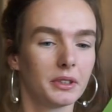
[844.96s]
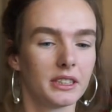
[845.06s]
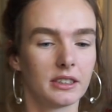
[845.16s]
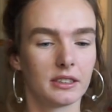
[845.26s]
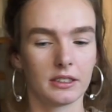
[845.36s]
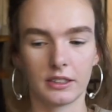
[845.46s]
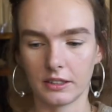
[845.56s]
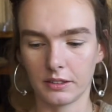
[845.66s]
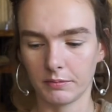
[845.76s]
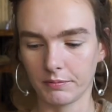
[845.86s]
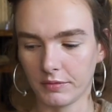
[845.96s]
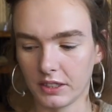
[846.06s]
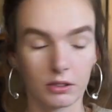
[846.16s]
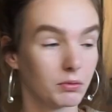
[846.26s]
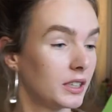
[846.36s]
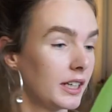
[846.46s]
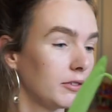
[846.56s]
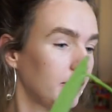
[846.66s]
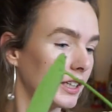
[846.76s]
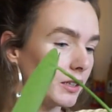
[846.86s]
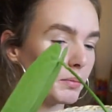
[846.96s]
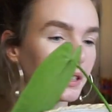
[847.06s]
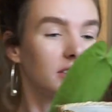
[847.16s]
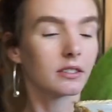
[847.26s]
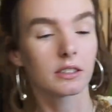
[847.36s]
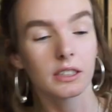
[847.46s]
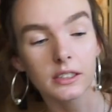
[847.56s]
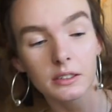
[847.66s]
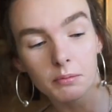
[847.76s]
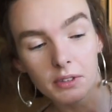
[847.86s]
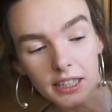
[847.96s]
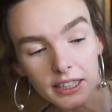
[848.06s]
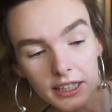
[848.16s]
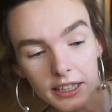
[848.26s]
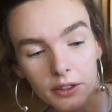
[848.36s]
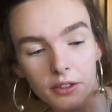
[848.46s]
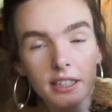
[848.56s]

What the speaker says: with this one, I think, but like here you